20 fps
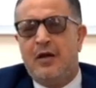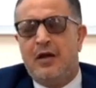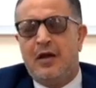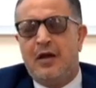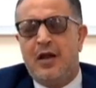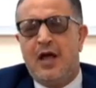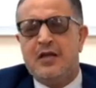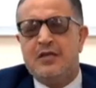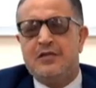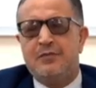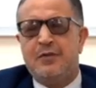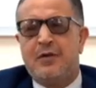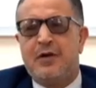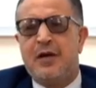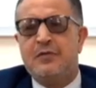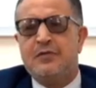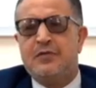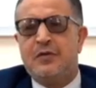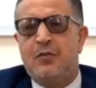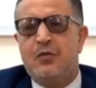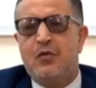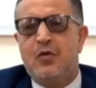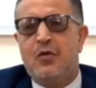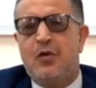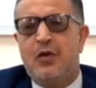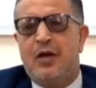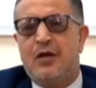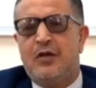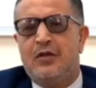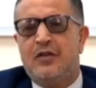The hands becomes blue
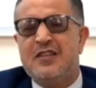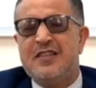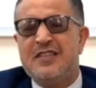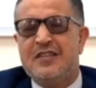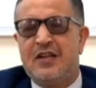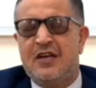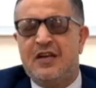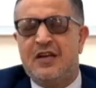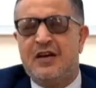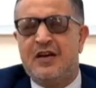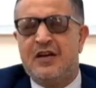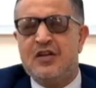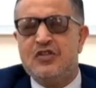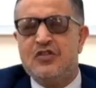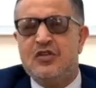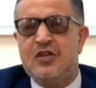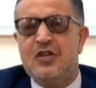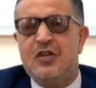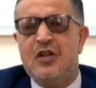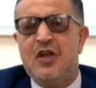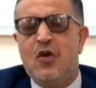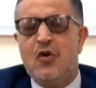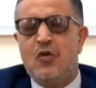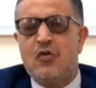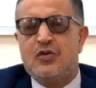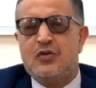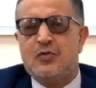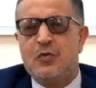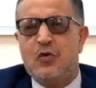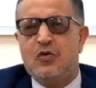and discoloration and
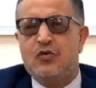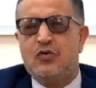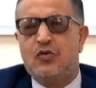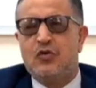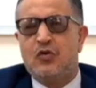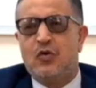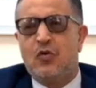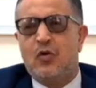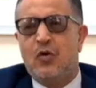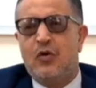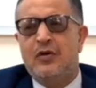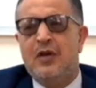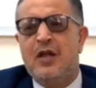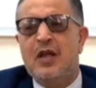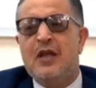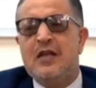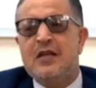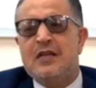exposure to cold.